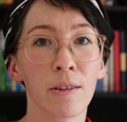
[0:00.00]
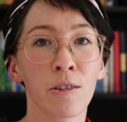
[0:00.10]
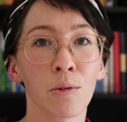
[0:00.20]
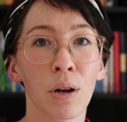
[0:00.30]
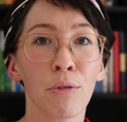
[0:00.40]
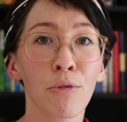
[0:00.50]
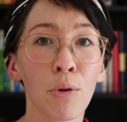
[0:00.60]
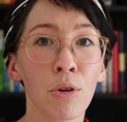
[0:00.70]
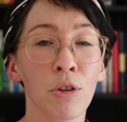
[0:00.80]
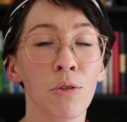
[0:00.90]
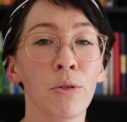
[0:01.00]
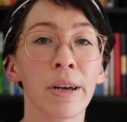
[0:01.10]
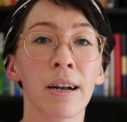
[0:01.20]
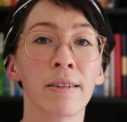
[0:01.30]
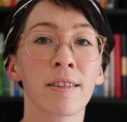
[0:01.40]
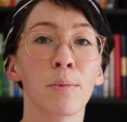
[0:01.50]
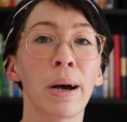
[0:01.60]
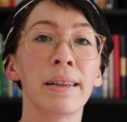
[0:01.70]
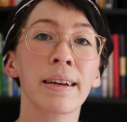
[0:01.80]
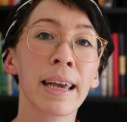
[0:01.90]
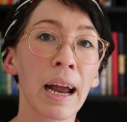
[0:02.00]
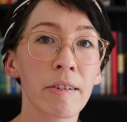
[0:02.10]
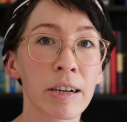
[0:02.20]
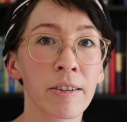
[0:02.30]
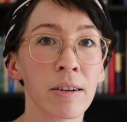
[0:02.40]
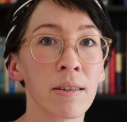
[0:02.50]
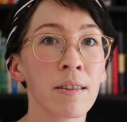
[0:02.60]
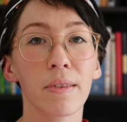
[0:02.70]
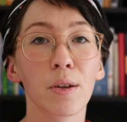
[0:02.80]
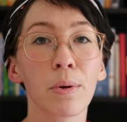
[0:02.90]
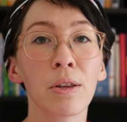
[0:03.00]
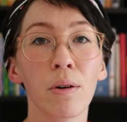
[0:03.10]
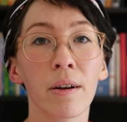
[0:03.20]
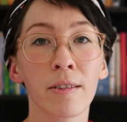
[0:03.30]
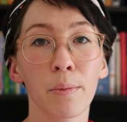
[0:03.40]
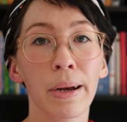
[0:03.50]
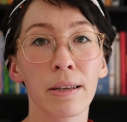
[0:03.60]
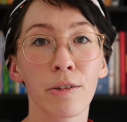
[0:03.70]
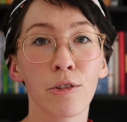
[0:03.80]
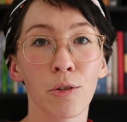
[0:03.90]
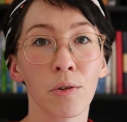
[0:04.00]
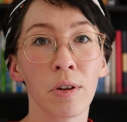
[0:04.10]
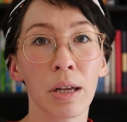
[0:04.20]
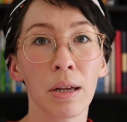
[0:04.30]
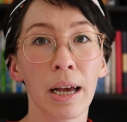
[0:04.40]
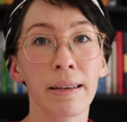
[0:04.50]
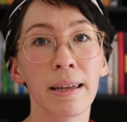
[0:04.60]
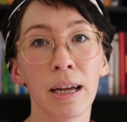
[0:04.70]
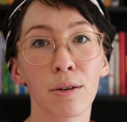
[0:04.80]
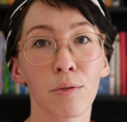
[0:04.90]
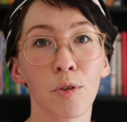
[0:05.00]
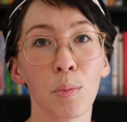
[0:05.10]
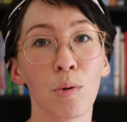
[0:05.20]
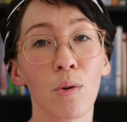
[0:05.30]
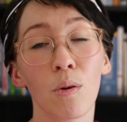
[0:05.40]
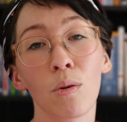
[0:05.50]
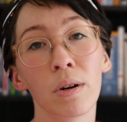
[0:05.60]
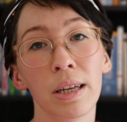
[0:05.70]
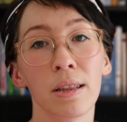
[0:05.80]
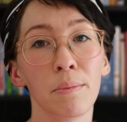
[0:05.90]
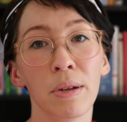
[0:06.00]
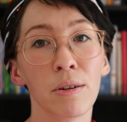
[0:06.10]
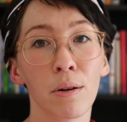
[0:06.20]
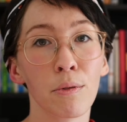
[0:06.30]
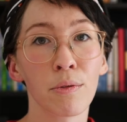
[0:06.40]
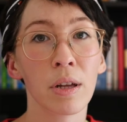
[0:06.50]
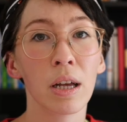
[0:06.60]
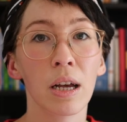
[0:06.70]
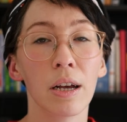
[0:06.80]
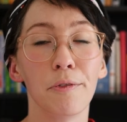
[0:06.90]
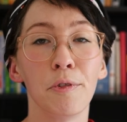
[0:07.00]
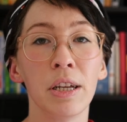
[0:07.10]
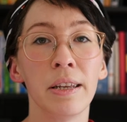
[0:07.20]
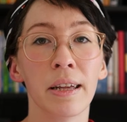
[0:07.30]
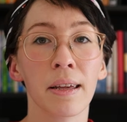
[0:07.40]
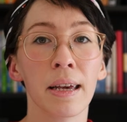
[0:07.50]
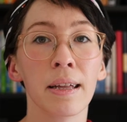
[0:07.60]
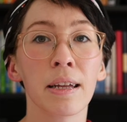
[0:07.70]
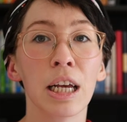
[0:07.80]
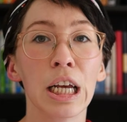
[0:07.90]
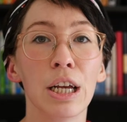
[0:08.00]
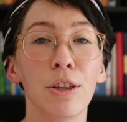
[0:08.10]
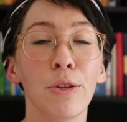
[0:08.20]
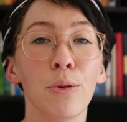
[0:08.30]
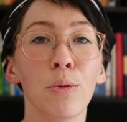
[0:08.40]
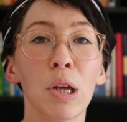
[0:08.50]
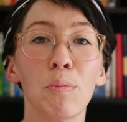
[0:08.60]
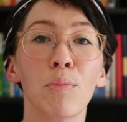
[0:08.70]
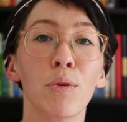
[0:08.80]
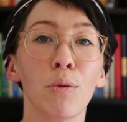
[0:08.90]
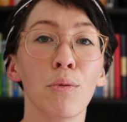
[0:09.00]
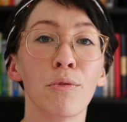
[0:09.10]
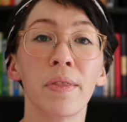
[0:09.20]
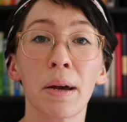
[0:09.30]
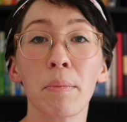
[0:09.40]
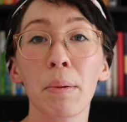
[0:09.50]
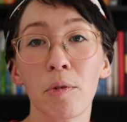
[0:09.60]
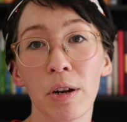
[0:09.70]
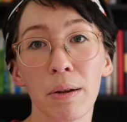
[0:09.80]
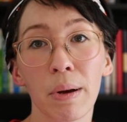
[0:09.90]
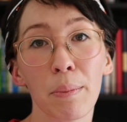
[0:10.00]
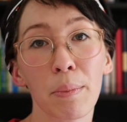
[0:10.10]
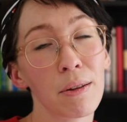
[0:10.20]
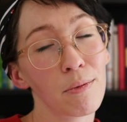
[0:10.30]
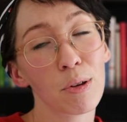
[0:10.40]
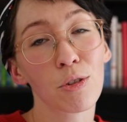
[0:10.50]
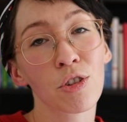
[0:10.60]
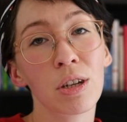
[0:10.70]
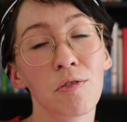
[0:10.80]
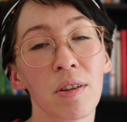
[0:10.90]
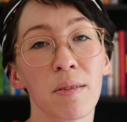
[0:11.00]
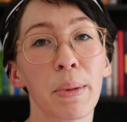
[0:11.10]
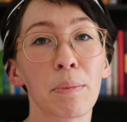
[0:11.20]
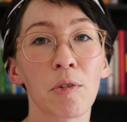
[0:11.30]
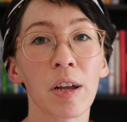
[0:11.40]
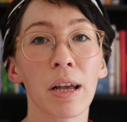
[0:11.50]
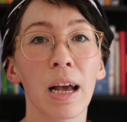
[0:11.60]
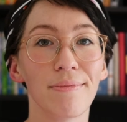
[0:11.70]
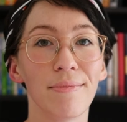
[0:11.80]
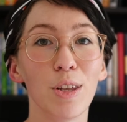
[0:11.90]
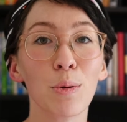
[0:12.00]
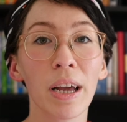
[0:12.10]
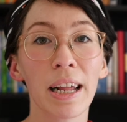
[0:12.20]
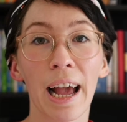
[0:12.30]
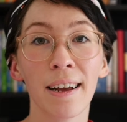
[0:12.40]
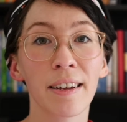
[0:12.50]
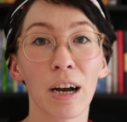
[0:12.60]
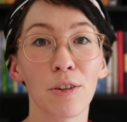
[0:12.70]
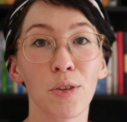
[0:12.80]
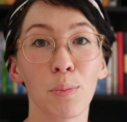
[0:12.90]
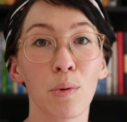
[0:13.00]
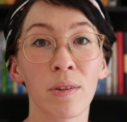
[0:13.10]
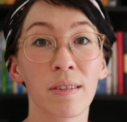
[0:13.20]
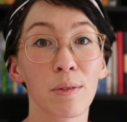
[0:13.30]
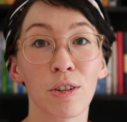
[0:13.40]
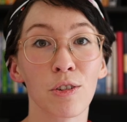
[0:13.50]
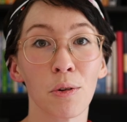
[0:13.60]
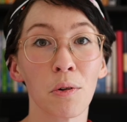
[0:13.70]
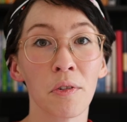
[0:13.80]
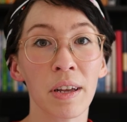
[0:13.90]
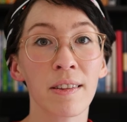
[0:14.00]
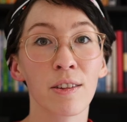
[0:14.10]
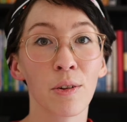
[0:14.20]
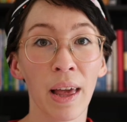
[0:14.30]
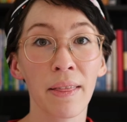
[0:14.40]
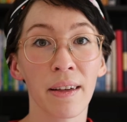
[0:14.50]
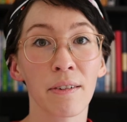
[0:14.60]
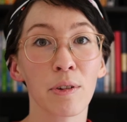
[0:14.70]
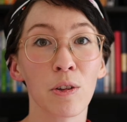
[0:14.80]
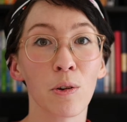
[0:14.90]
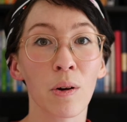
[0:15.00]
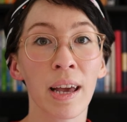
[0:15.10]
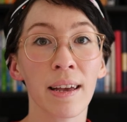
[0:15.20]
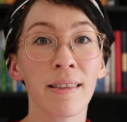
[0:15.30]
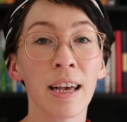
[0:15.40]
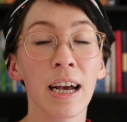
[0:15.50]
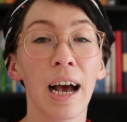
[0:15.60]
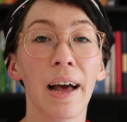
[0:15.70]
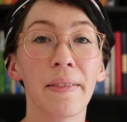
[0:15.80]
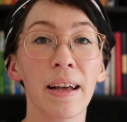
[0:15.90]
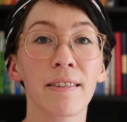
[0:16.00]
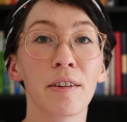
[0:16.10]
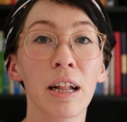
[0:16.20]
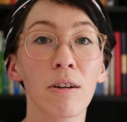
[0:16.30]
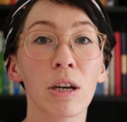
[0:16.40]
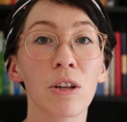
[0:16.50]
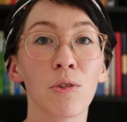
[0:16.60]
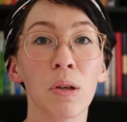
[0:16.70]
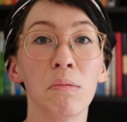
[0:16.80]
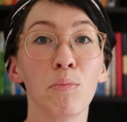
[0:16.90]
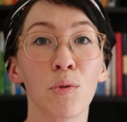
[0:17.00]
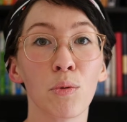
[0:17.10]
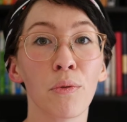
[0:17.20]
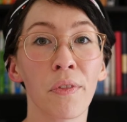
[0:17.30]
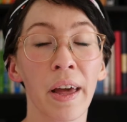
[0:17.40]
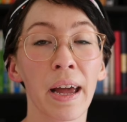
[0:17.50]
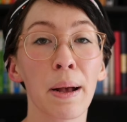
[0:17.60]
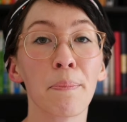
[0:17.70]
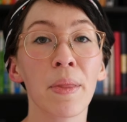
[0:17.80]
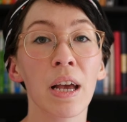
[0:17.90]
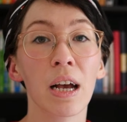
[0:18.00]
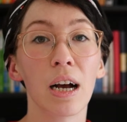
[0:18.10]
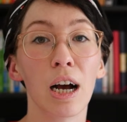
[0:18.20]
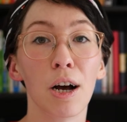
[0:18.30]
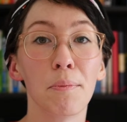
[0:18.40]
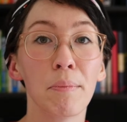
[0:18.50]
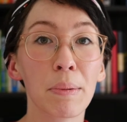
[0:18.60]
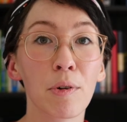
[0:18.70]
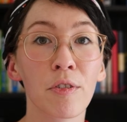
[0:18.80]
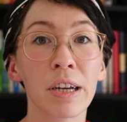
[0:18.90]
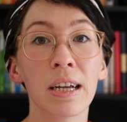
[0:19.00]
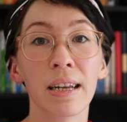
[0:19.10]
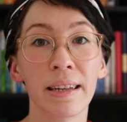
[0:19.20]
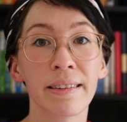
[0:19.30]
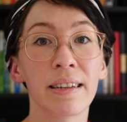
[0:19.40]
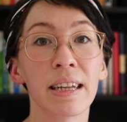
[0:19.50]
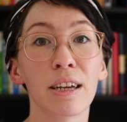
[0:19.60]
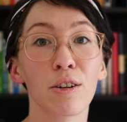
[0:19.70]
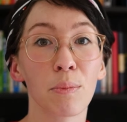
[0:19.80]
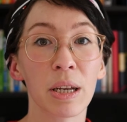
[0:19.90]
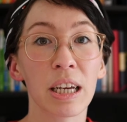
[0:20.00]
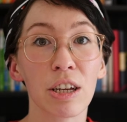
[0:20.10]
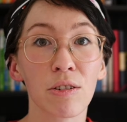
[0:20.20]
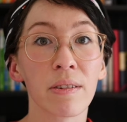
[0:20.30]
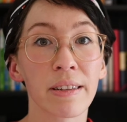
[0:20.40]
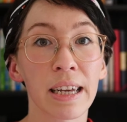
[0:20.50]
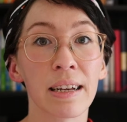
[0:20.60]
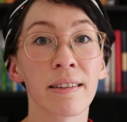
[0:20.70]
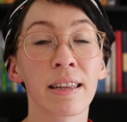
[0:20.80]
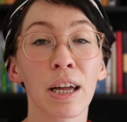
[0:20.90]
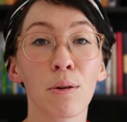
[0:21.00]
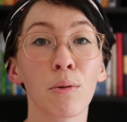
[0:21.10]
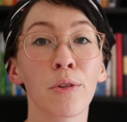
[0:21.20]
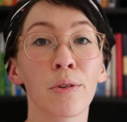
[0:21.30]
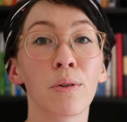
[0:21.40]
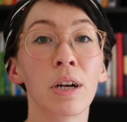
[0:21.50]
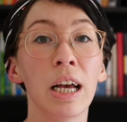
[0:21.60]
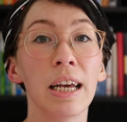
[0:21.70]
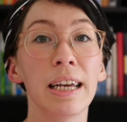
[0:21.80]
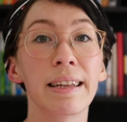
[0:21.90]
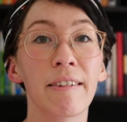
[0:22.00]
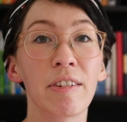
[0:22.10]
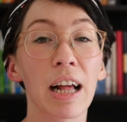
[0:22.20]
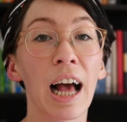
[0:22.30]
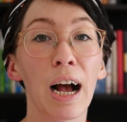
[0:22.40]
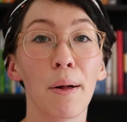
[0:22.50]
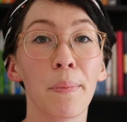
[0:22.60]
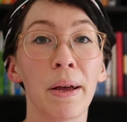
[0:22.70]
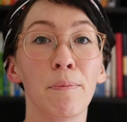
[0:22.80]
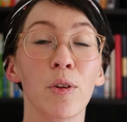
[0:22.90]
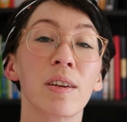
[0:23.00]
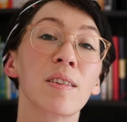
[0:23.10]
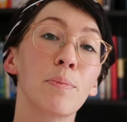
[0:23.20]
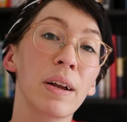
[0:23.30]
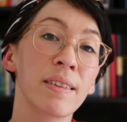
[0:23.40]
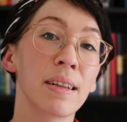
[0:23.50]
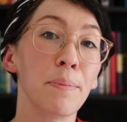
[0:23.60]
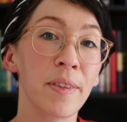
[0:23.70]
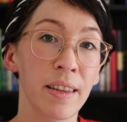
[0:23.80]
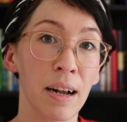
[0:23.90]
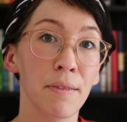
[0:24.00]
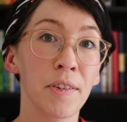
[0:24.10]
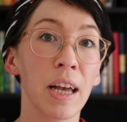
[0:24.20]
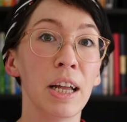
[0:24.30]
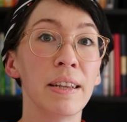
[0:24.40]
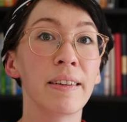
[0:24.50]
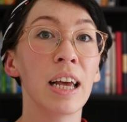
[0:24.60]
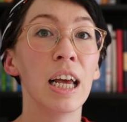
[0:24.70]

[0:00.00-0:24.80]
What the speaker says: the story for you. You can ask about the characters. So when you ask about the story at the end of the book or in the middle of reading it, you improve their memory, your children's memory. You can act out the books, the stories together with your kids, and that's really going to improve their memory, listening, communication skills, and also it will help them to express themselves and